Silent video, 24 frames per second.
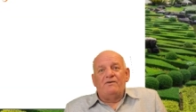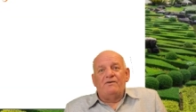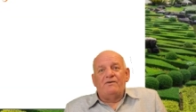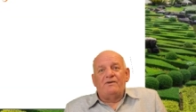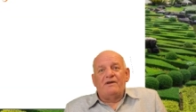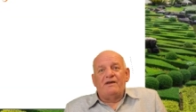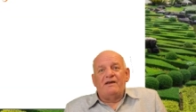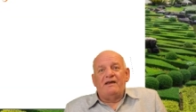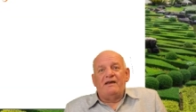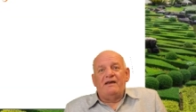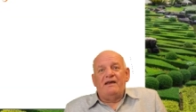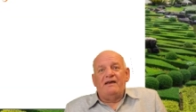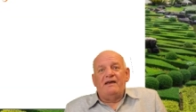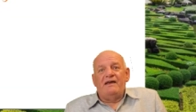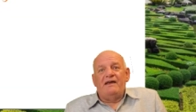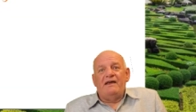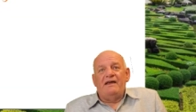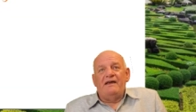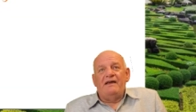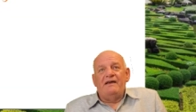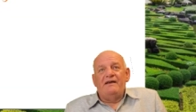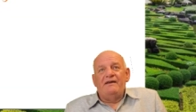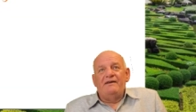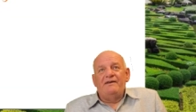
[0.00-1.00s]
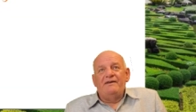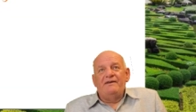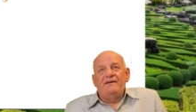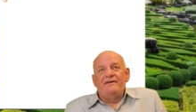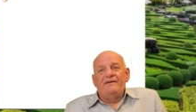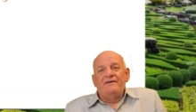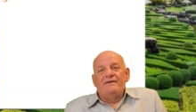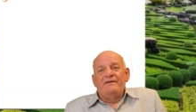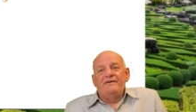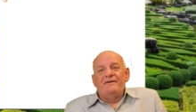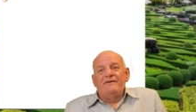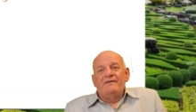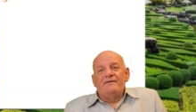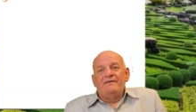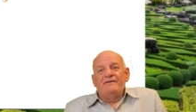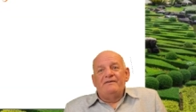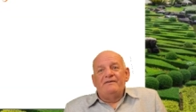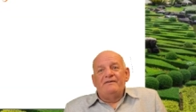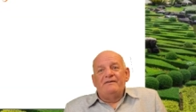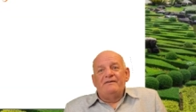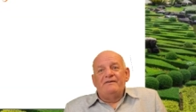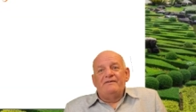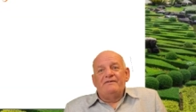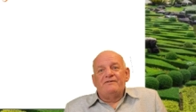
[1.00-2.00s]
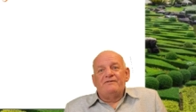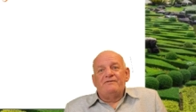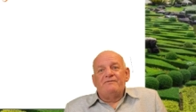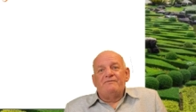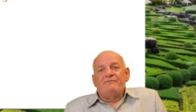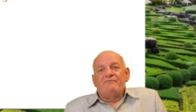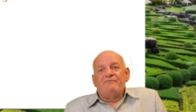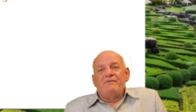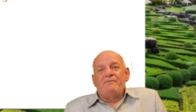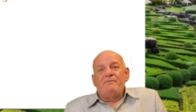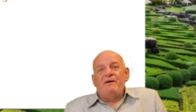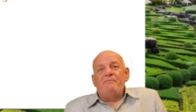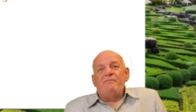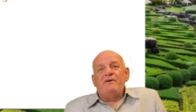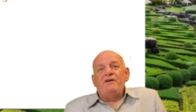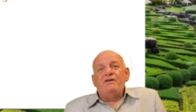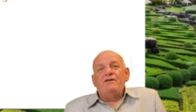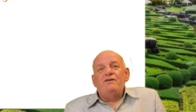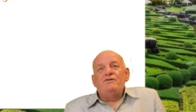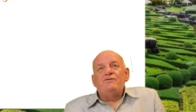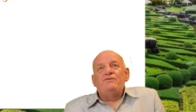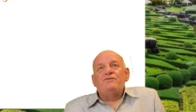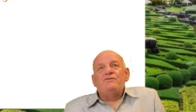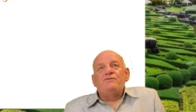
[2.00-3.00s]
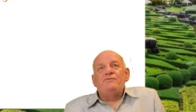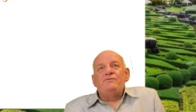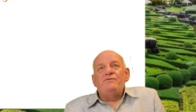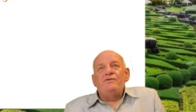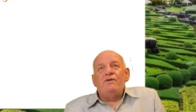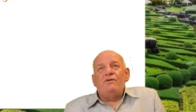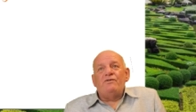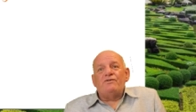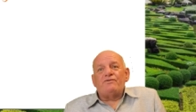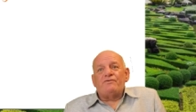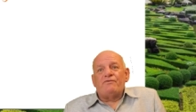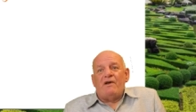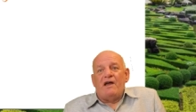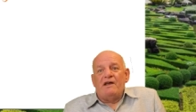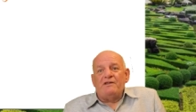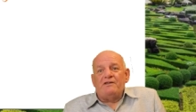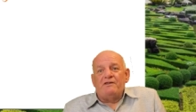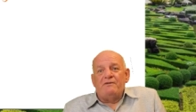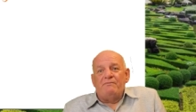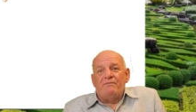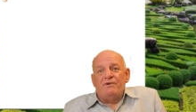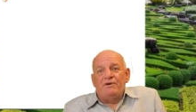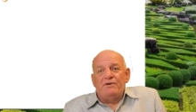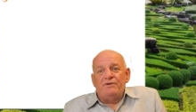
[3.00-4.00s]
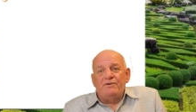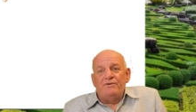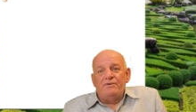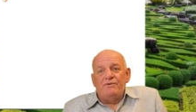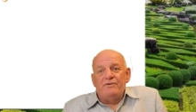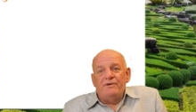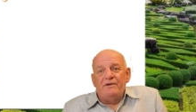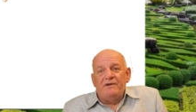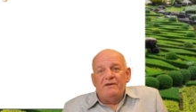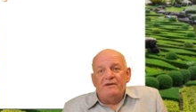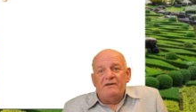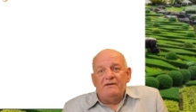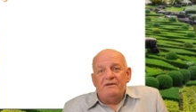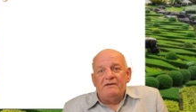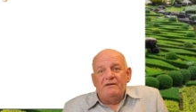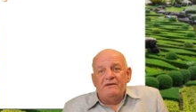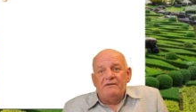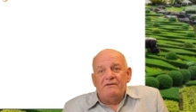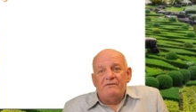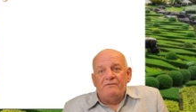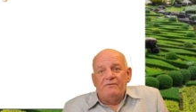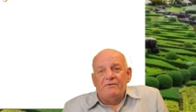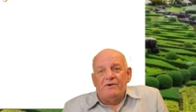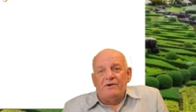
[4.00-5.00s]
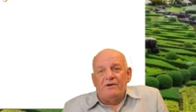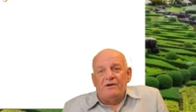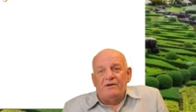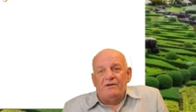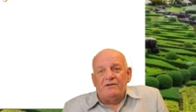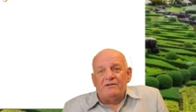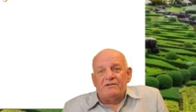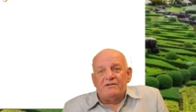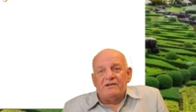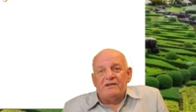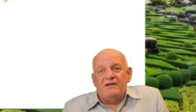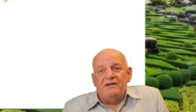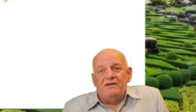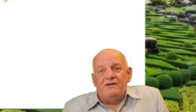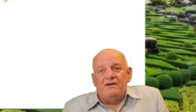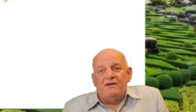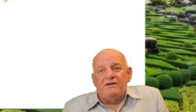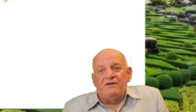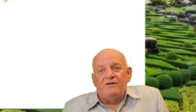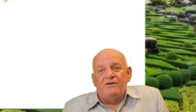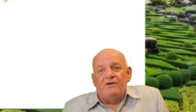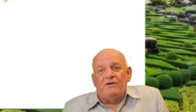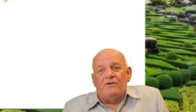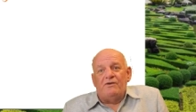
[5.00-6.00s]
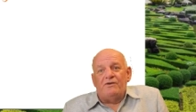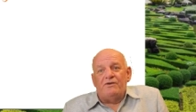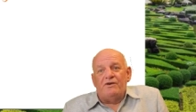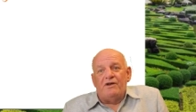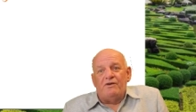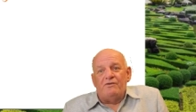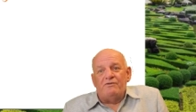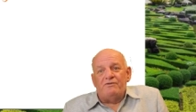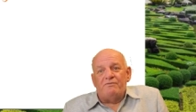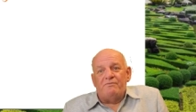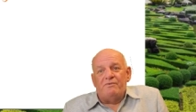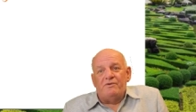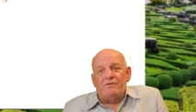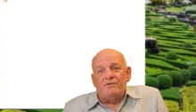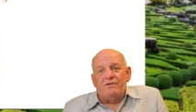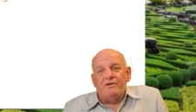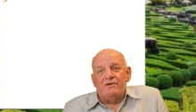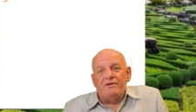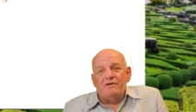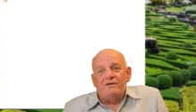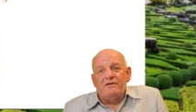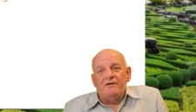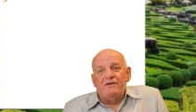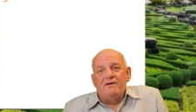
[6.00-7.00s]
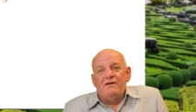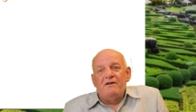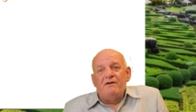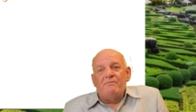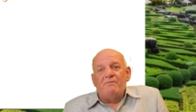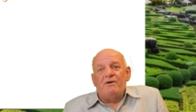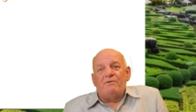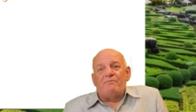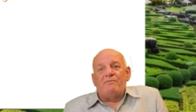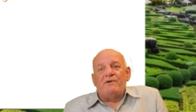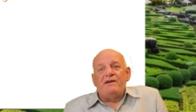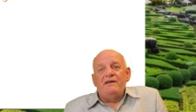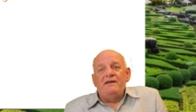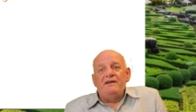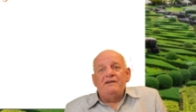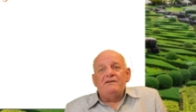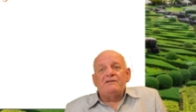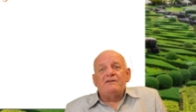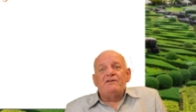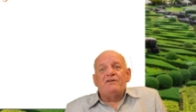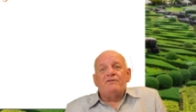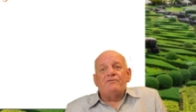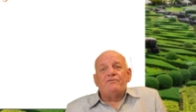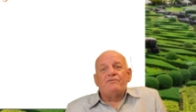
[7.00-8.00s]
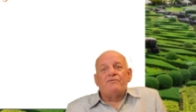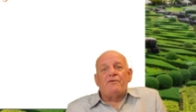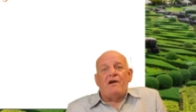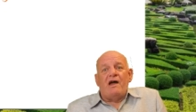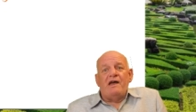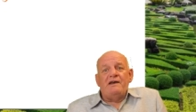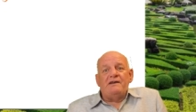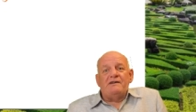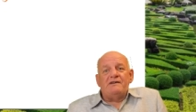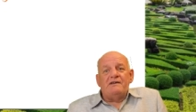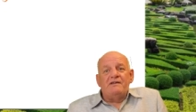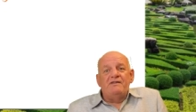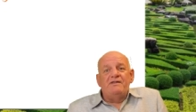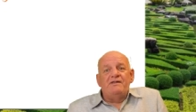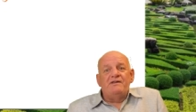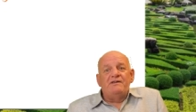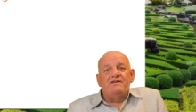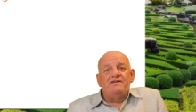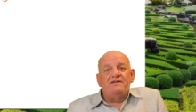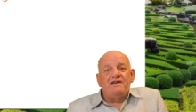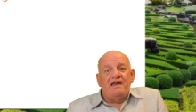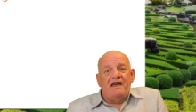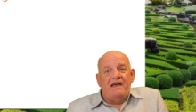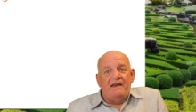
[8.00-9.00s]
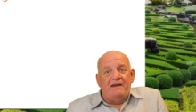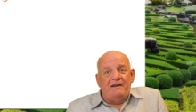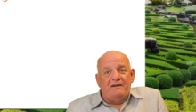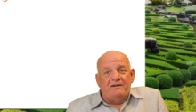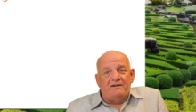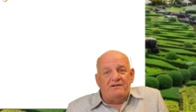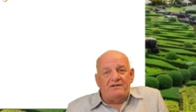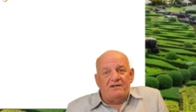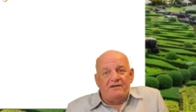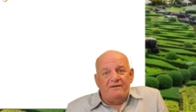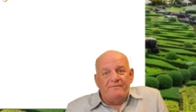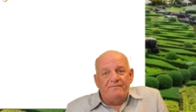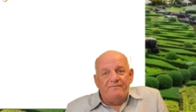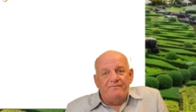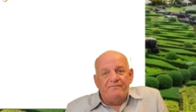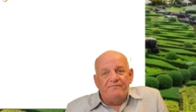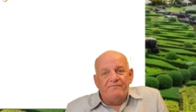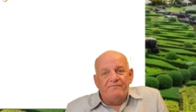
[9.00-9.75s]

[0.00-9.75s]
Okay. Remember, do not write the blue words in your notebook, but please write the date.